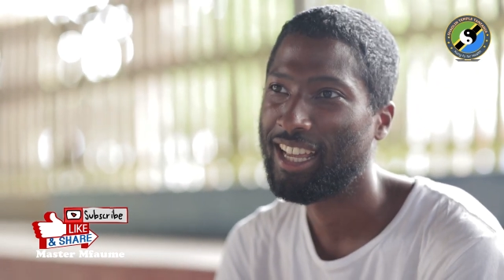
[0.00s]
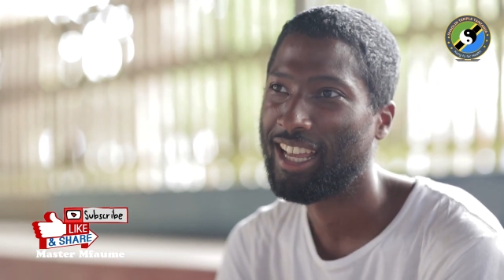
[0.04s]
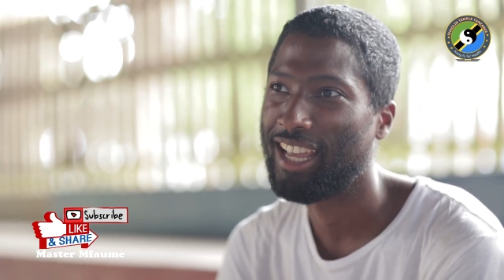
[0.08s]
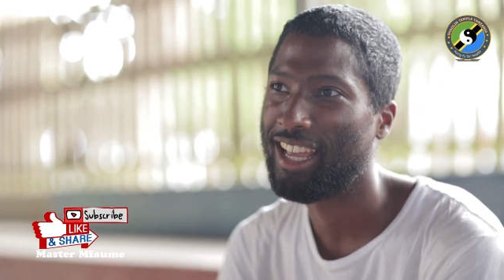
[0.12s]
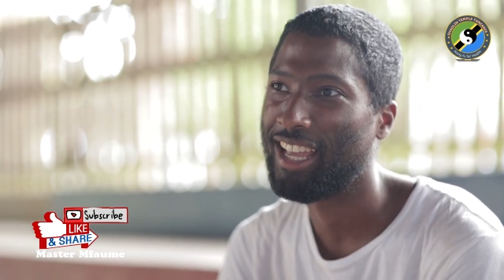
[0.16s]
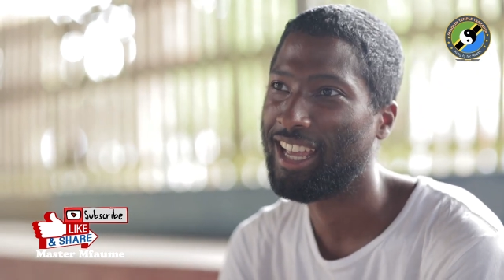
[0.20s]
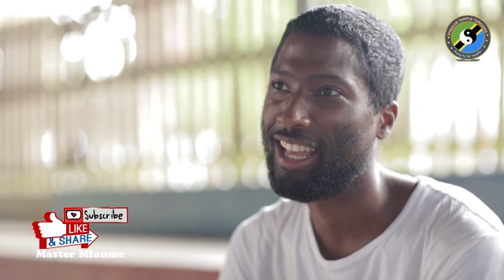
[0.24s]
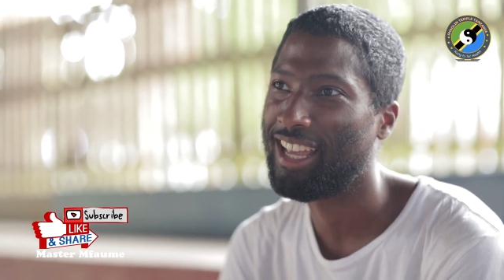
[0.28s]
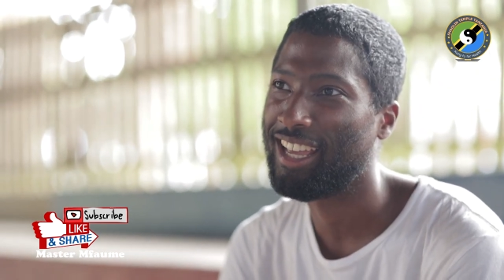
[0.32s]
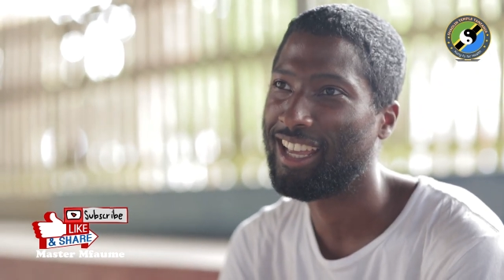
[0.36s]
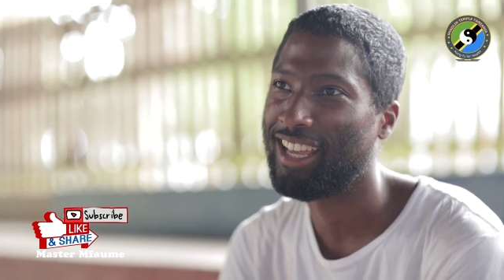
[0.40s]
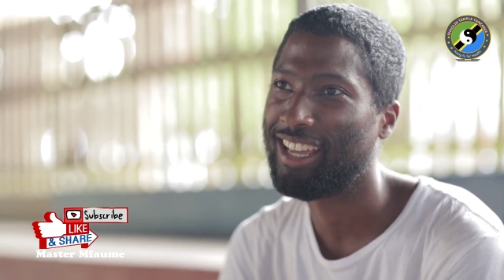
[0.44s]

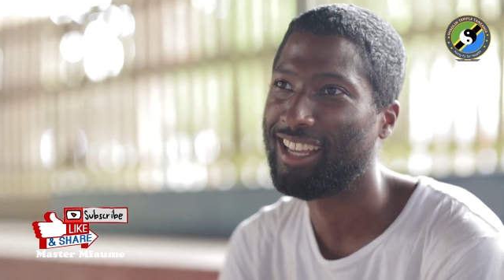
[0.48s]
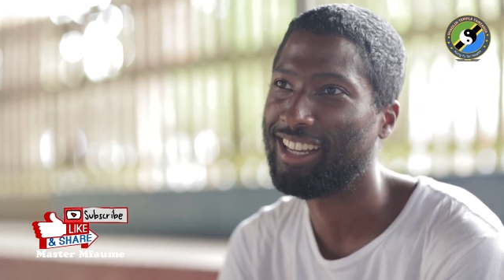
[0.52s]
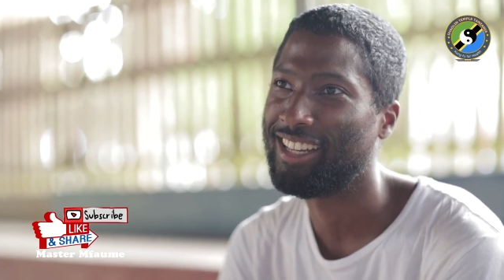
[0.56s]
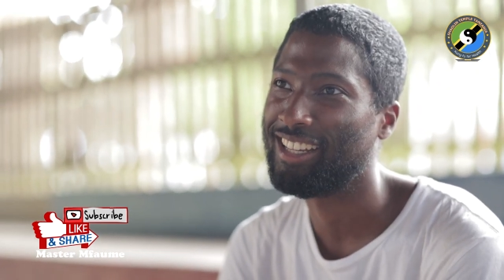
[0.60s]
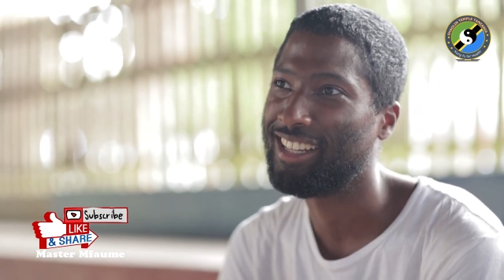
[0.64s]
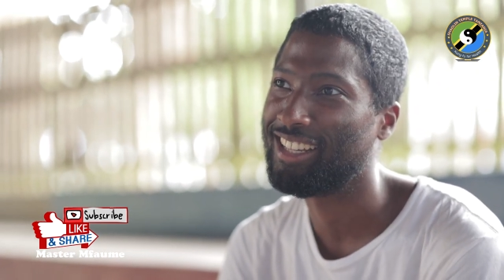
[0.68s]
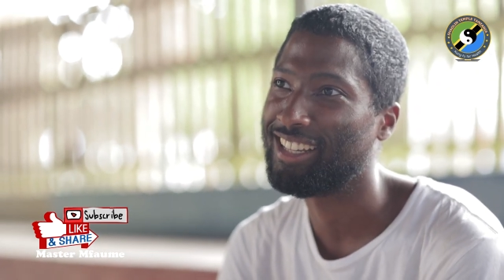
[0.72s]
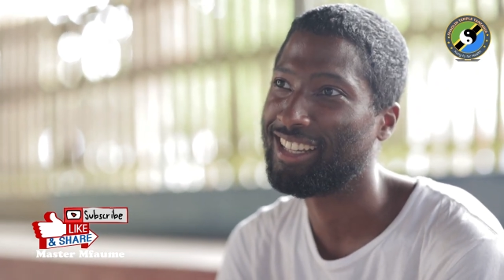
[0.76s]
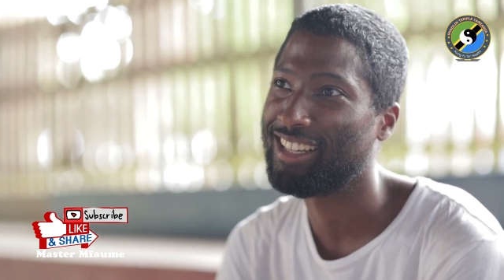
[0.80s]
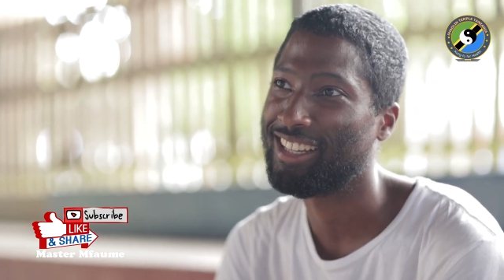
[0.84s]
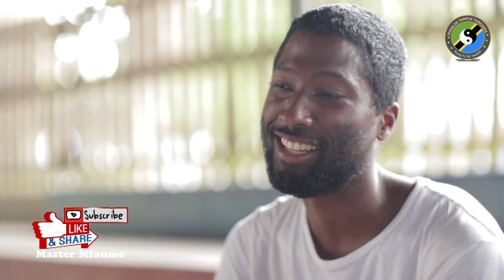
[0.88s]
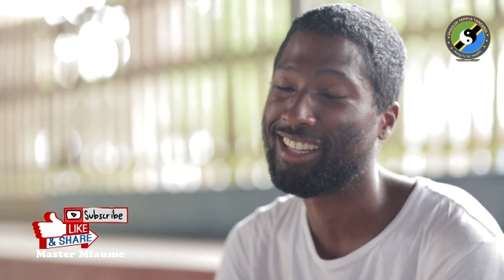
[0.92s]
And
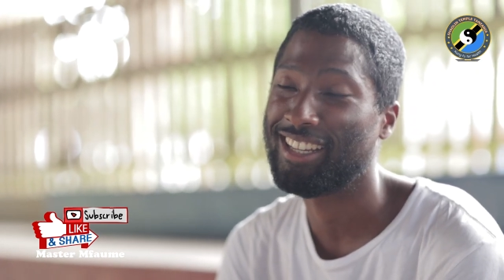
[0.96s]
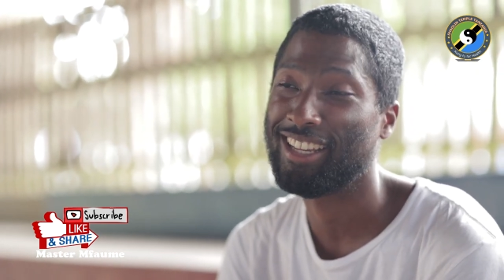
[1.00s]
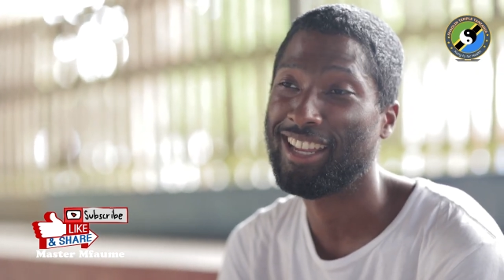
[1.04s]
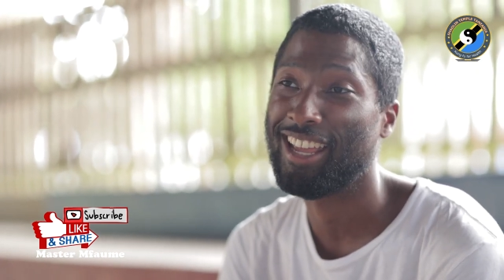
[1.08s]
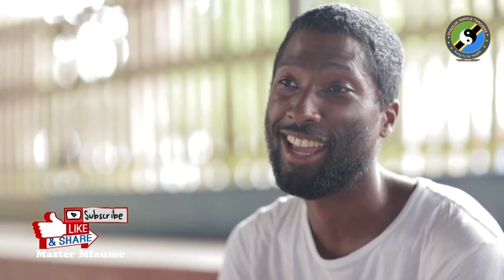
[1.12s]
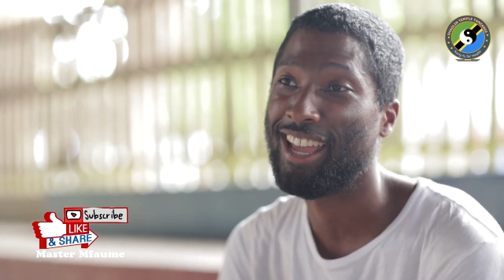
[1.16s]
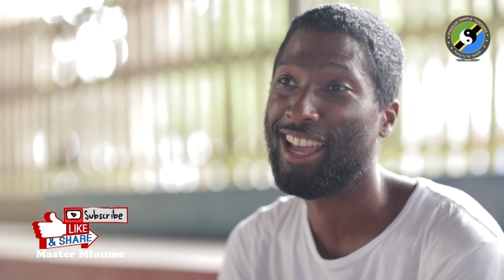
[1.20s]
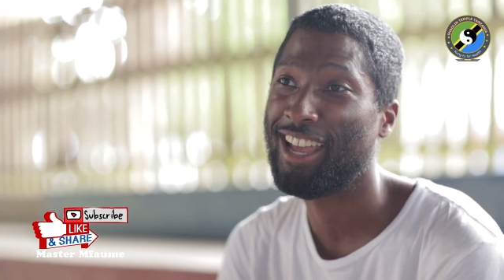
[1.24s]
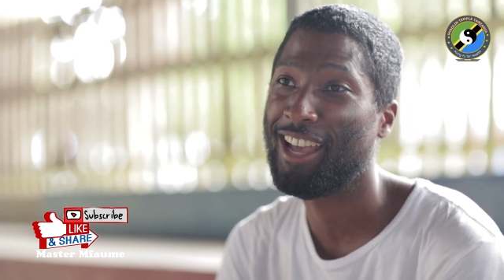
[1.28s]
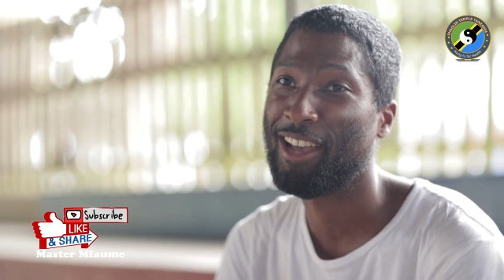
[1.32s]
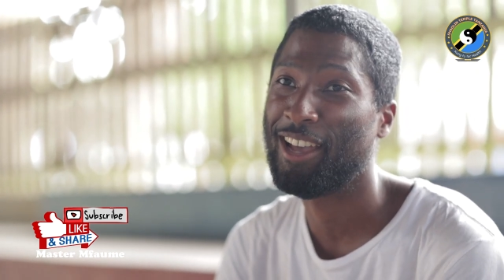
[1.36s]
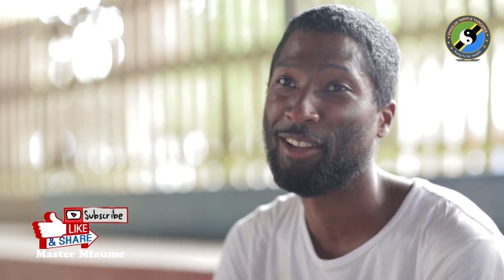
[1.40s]

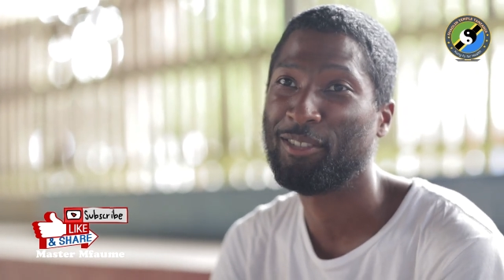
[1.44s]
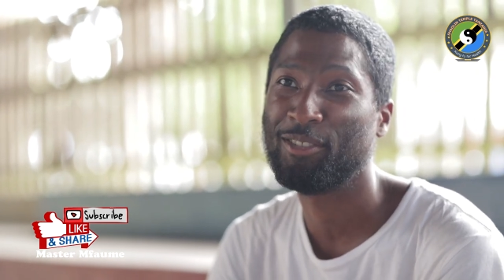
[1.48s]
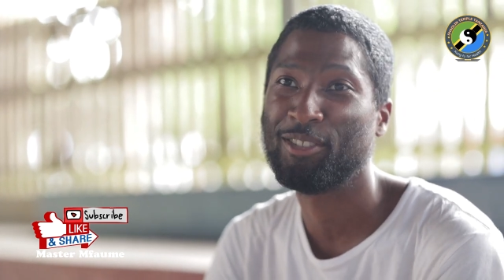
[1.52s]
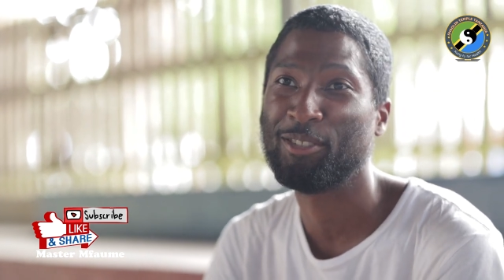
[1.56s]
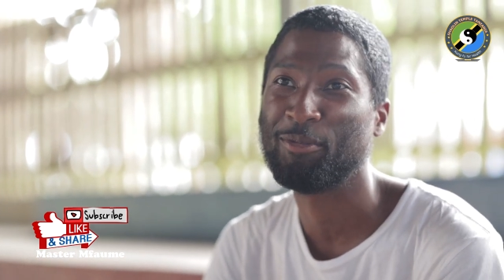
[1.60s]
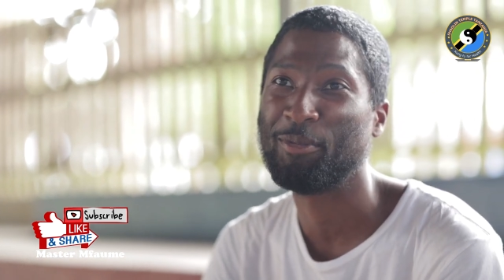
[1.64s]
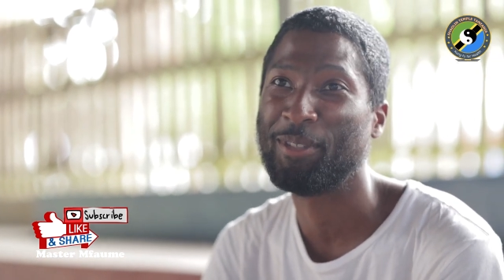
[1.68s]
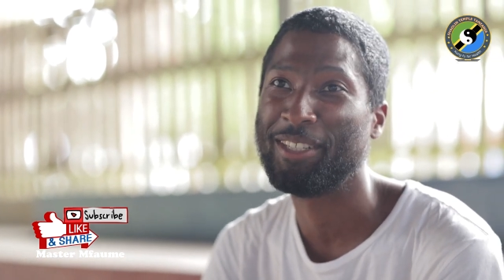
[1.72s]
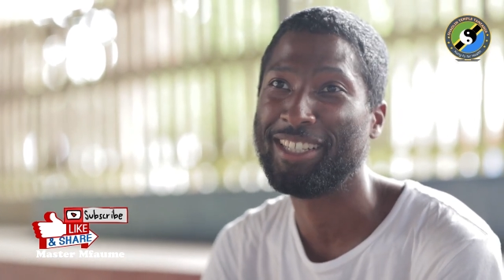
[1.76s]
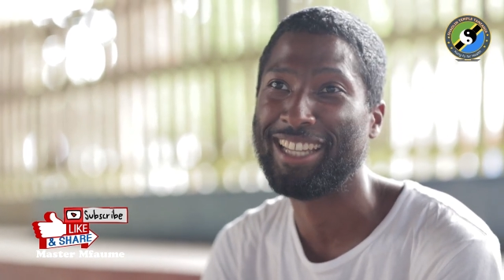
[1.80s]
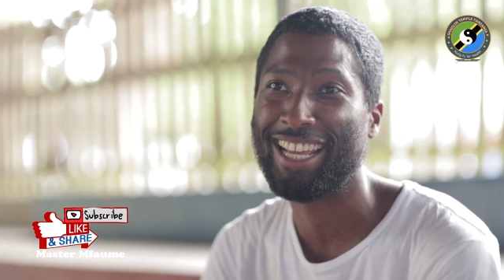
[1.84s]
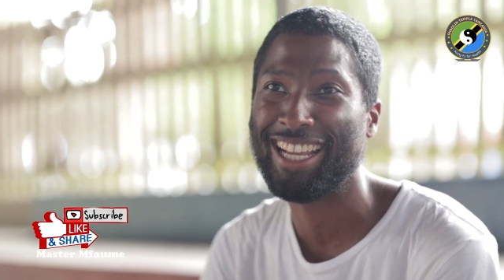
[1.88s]
yeah, I've just
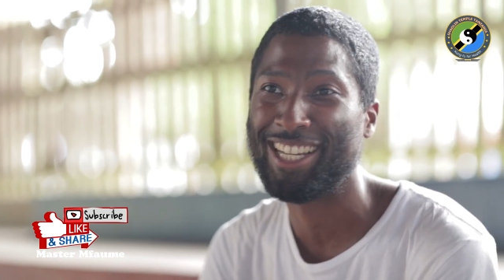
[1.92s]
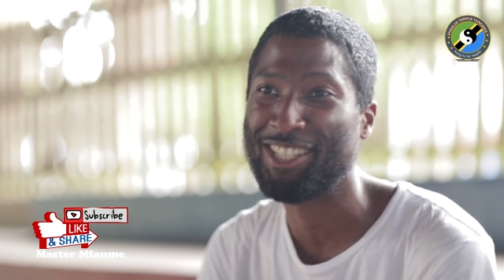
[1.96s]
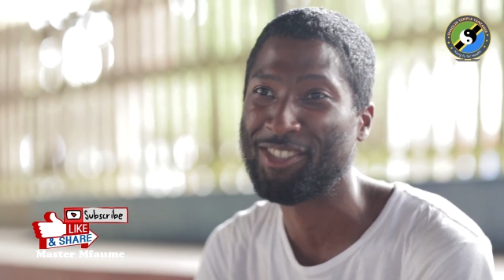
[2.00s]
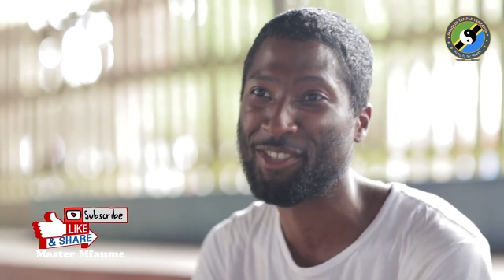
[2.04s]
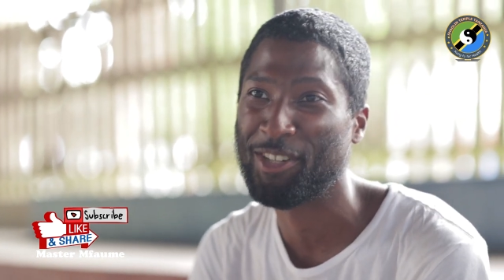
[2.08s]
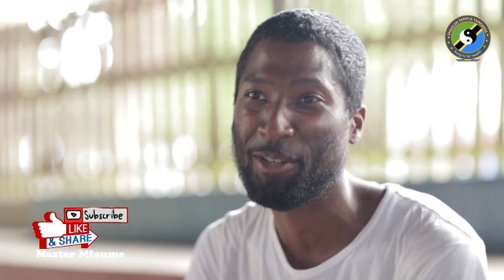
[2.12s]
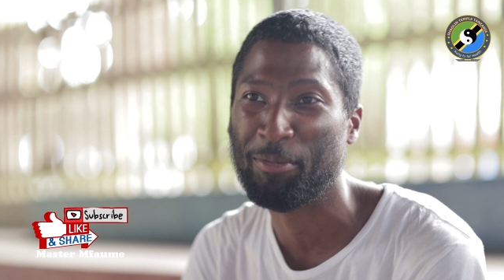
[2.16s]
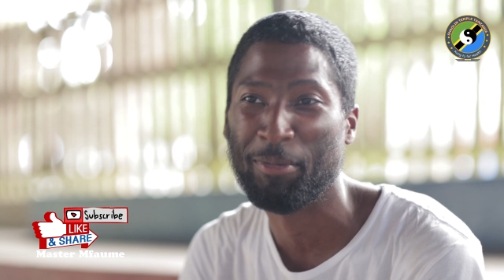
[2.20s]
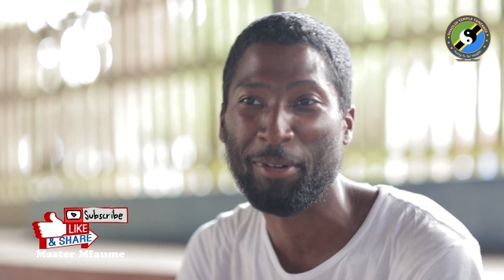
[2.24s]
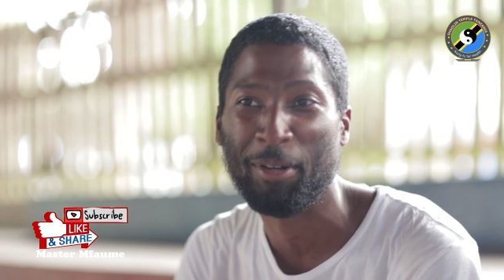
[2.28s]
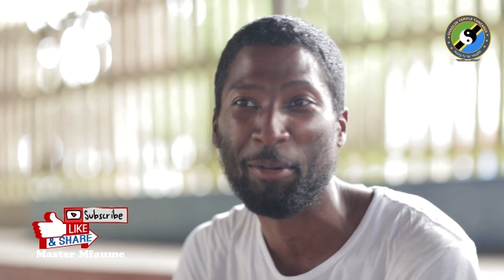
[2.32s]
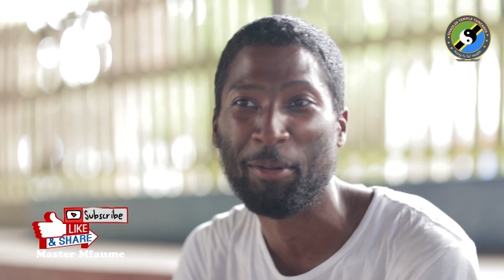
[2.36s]
been
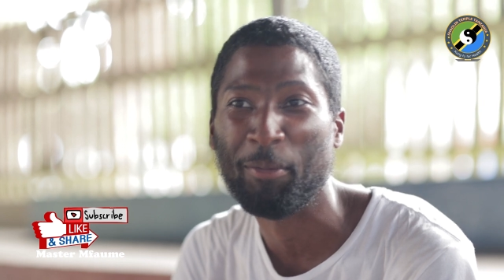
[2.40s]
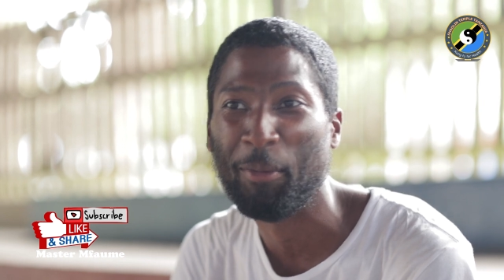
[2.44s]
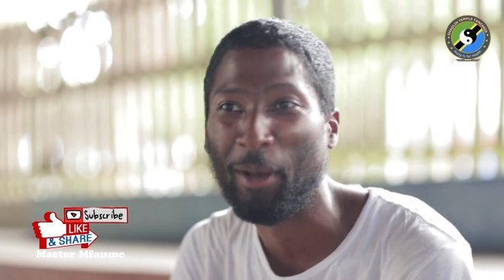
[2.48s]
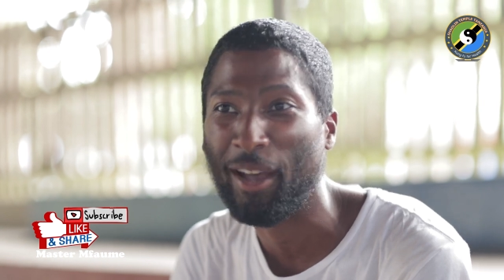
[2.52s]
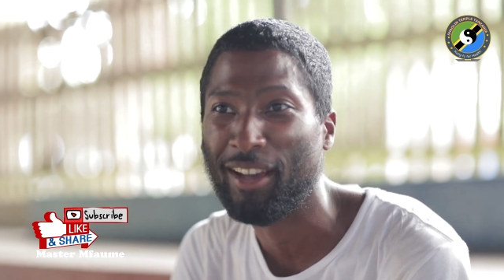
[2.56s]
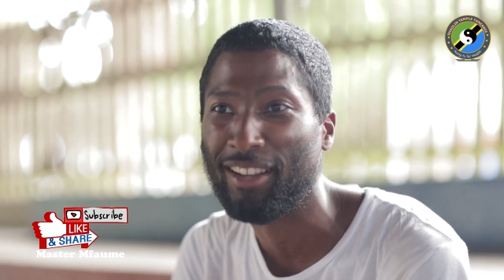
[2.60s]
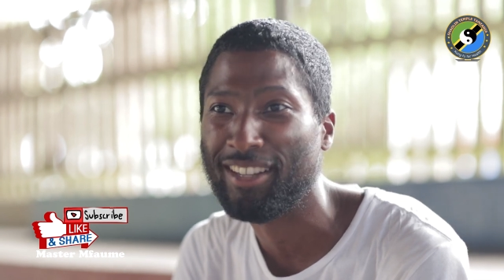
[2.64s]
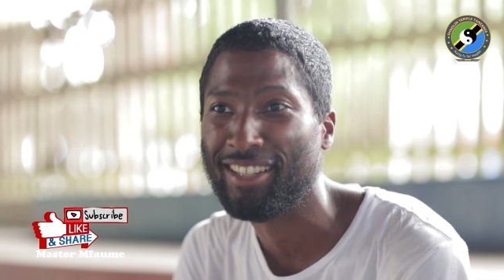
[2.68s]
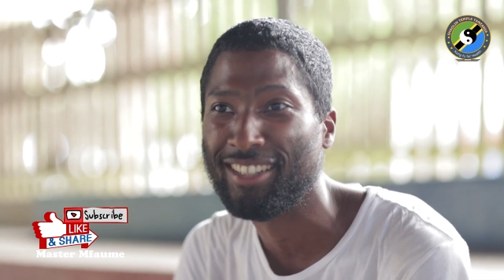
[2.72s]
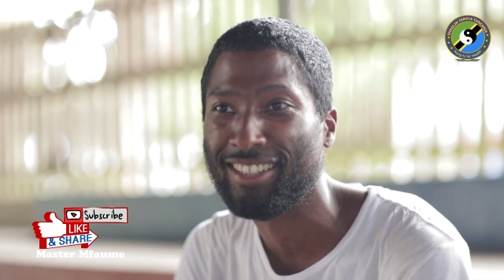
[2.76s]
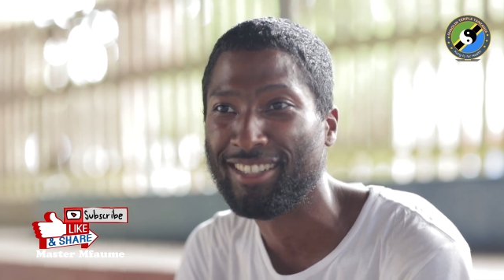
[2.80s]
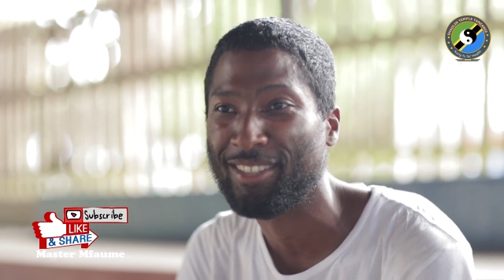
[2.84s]
daydreaming
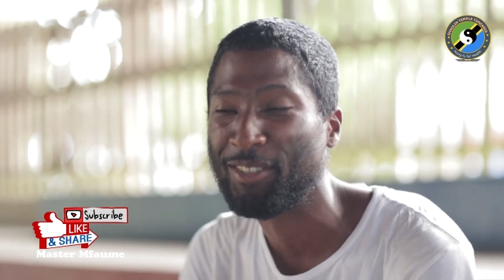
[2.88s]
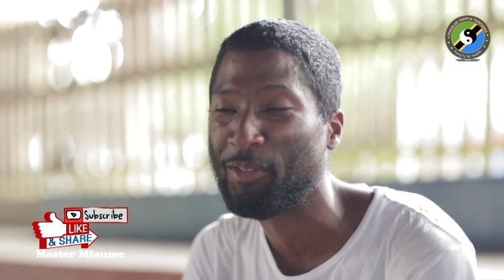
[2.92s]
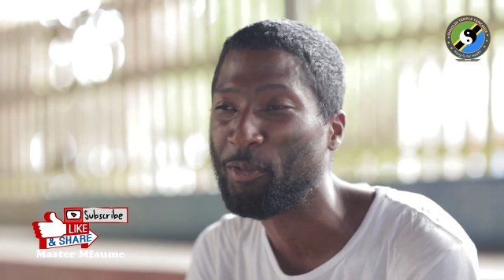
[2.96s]
about it.